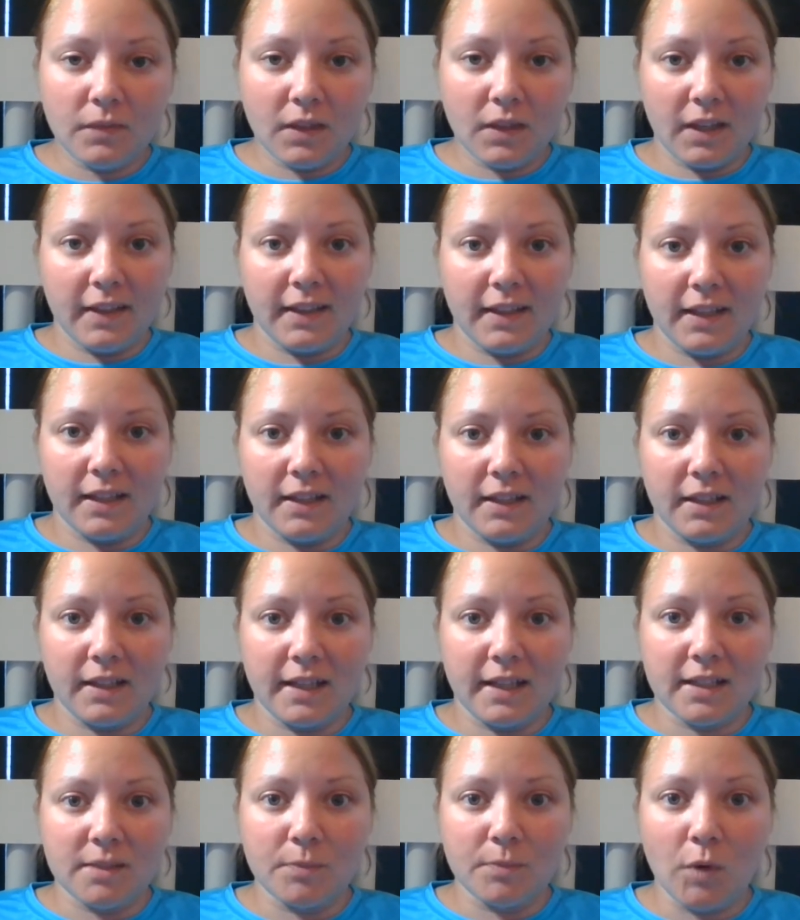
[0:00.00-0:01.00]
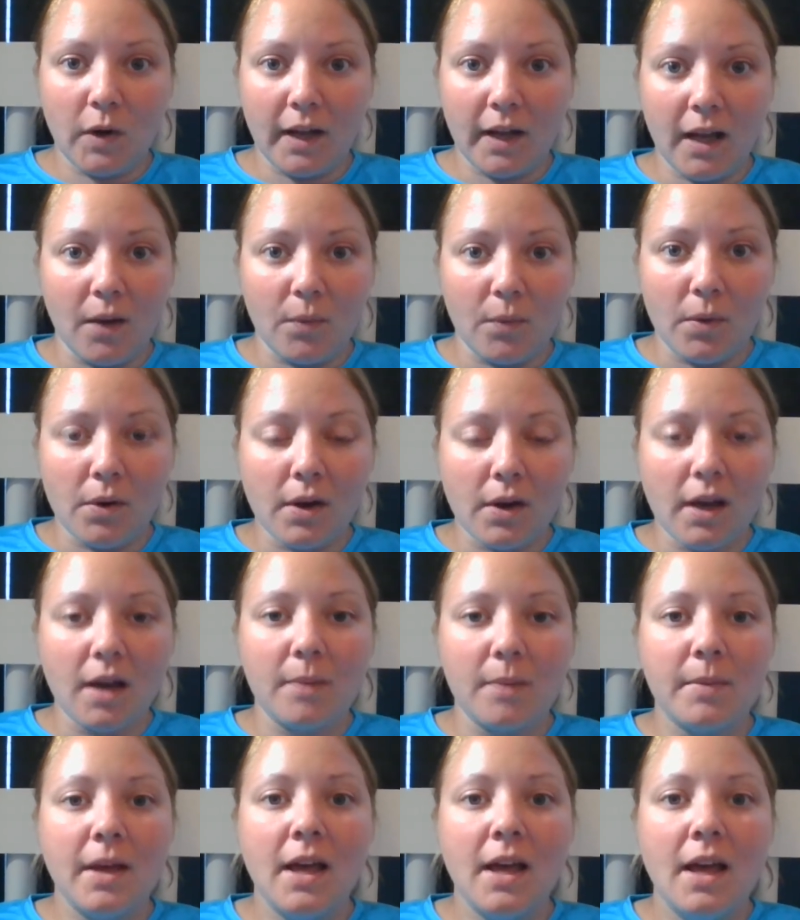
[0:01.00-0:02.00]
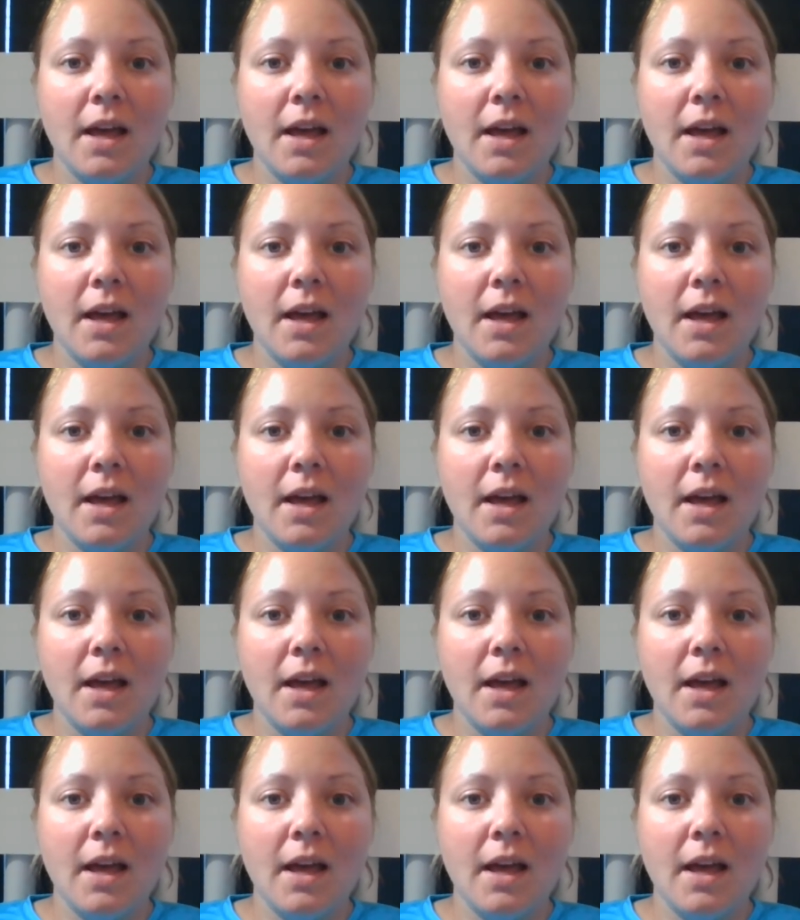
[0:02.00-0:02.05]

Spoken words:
And then the next morning I woke up.